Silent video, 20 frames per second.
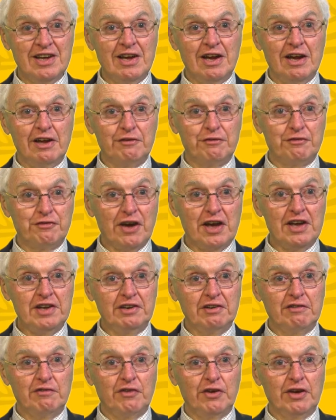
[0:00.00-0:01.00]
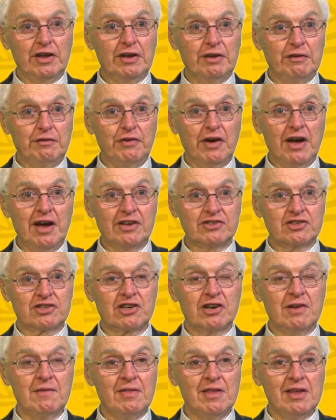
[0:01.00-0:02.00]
had faded fairly fast,